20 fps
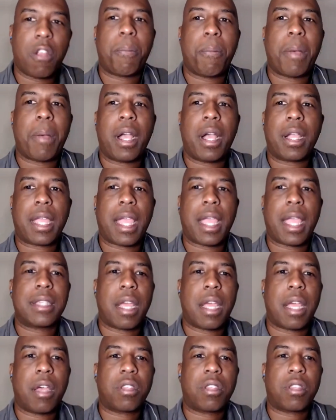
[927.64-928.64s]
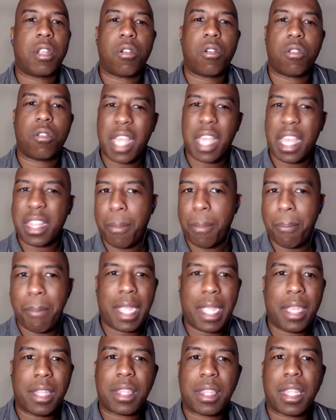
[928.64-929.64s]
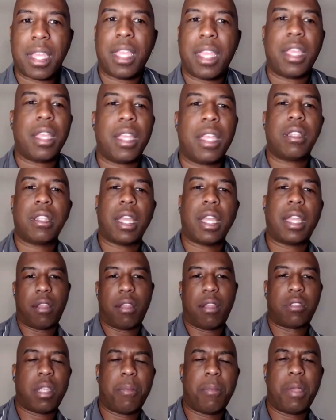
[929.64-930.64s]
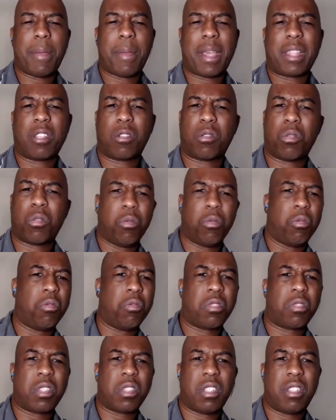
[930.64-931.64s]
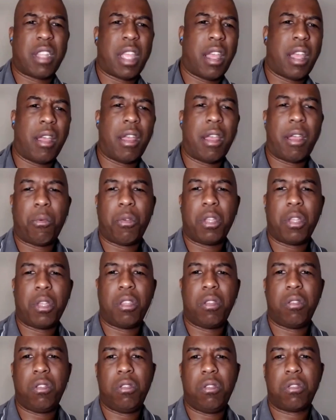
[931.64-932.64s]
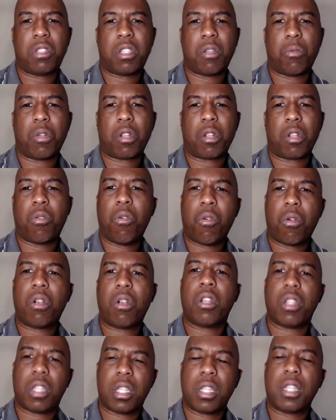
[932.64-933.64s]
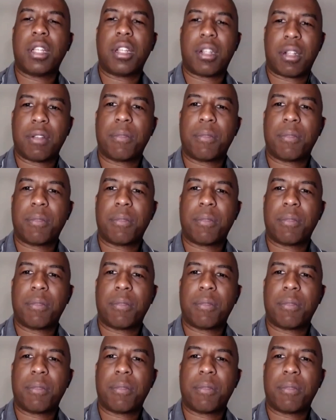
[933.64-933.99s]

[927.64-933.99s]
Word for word: get your podcast out there, or is that the main thing? Yeah. Tell me about the tools and what you use to record.